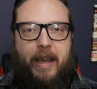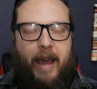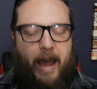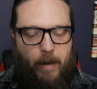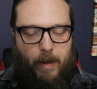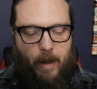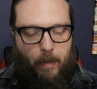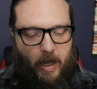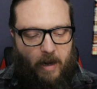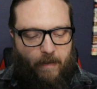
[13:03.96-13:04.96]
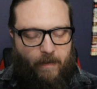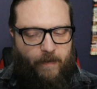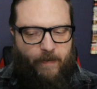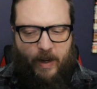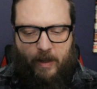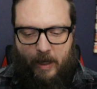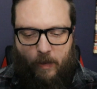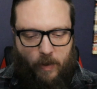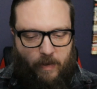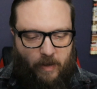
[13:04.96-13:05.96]
and maybe I'm kind of
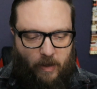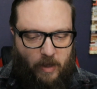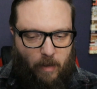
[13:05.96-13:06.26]
fiddling with, you know,